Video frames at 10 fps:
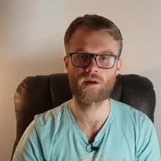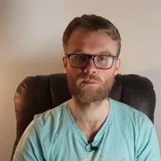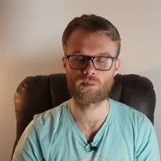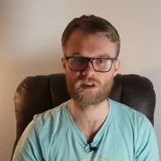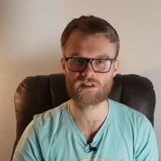
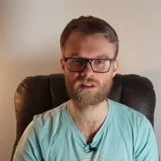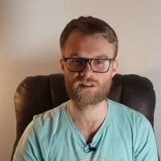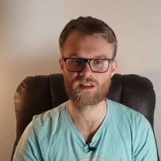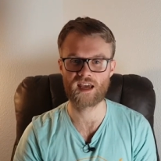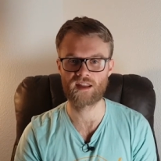
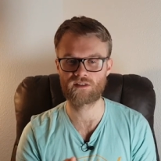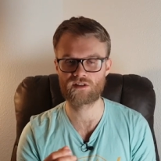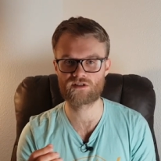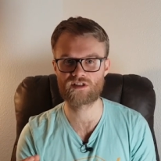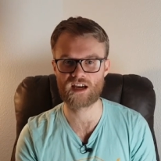business and the
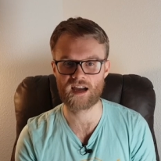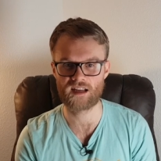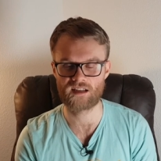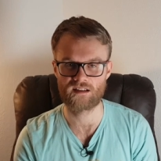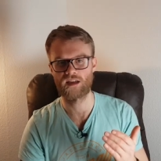
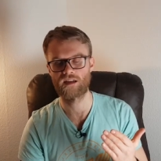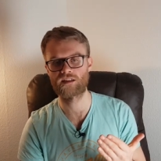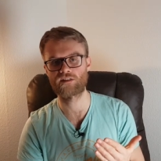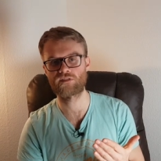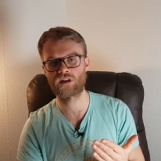society. It
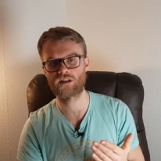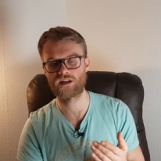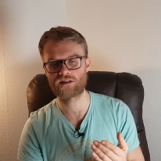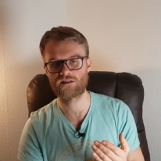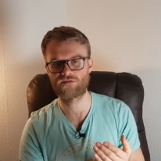definitely
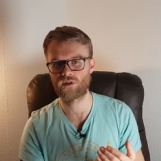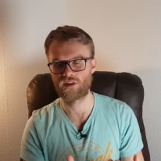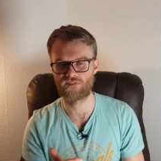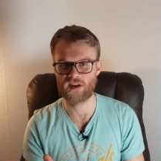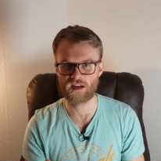isn't for the
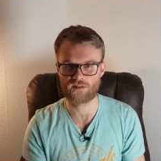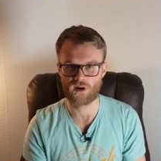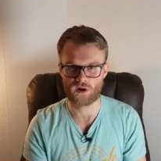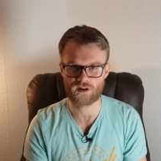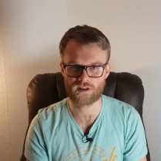faint of
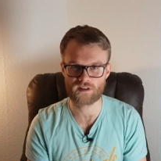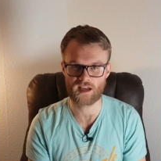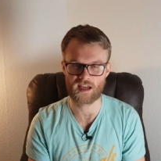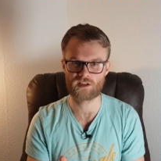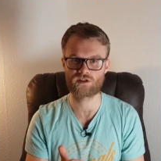hearted,
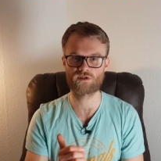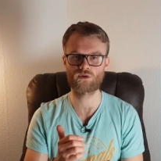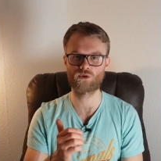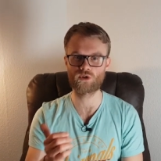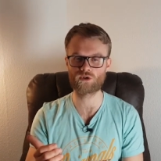as
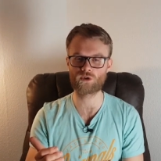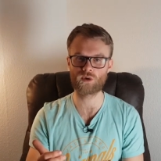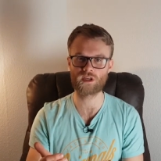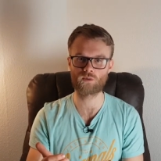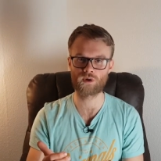you
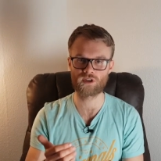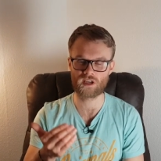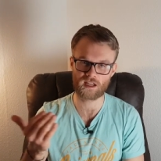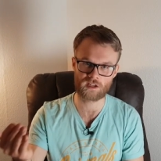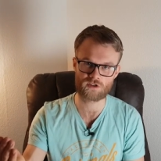usually, when you
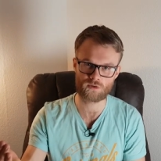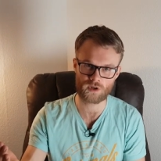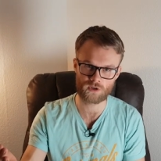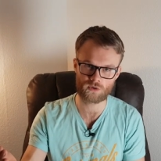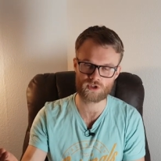get into a
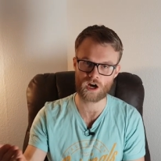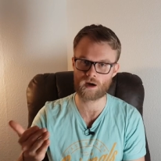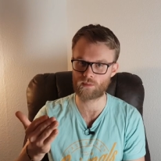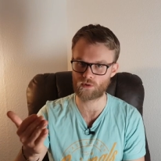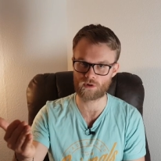new
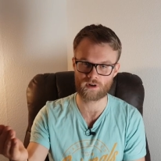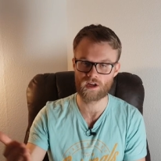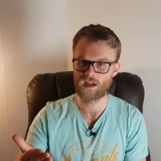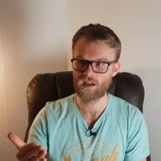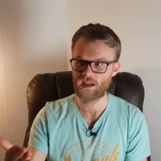job or
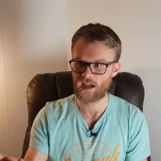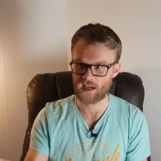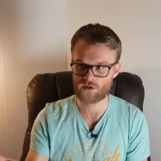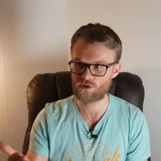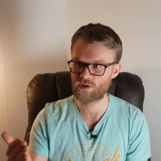
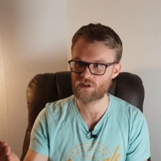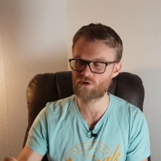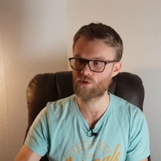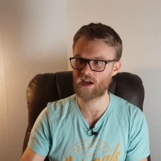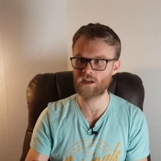enter
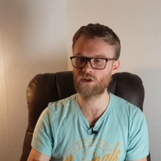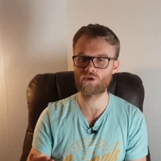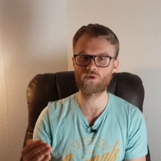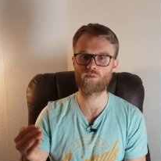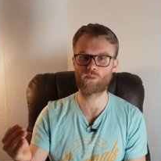into any
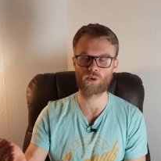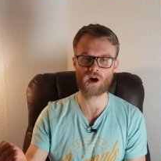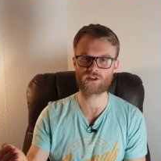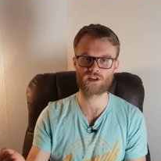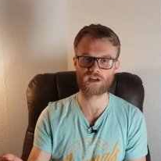new
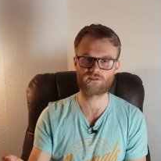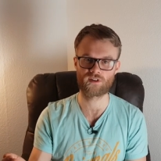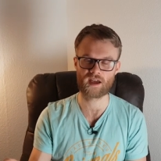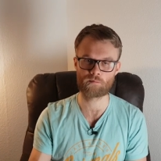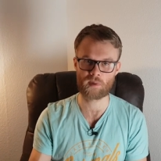project for
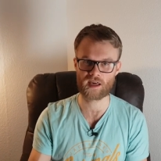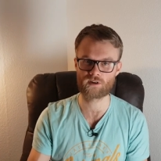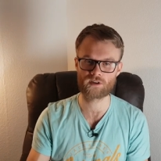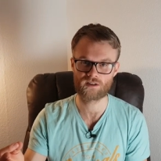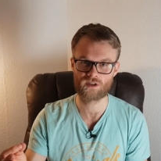that
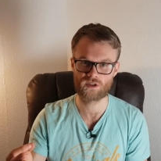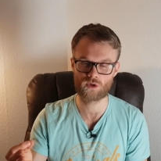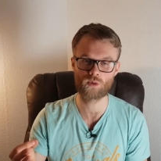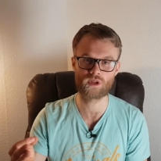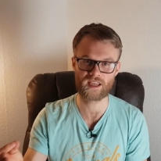matter,
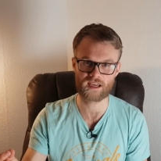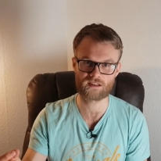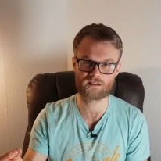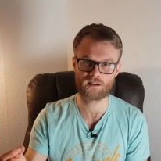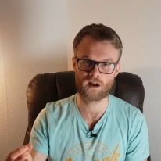you will
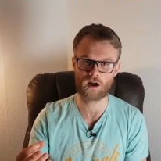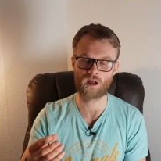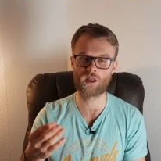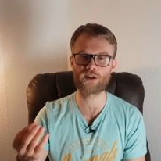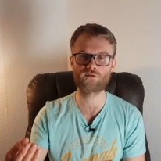get a
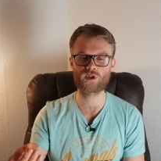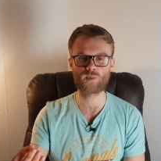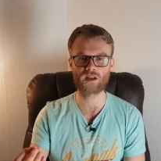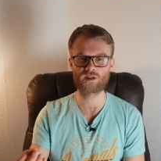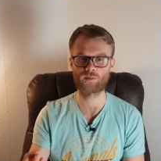lot of
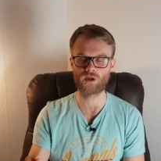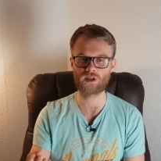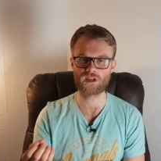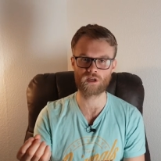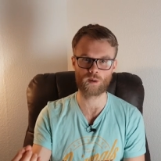
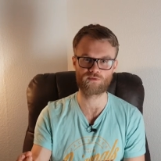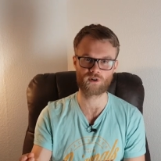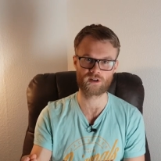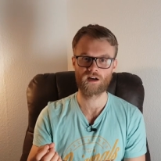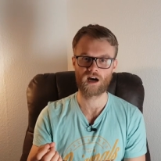responsibility up
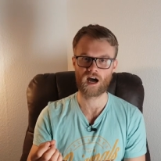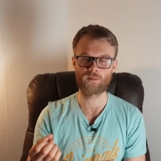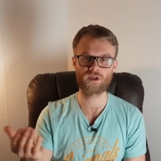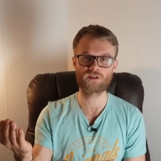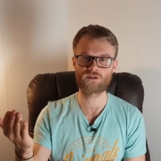front. I
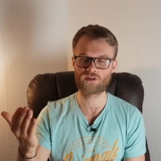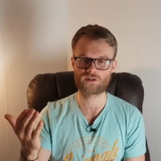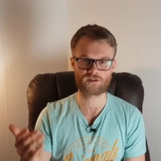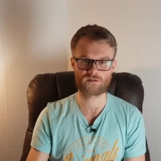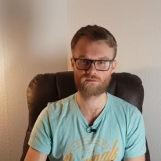mean, just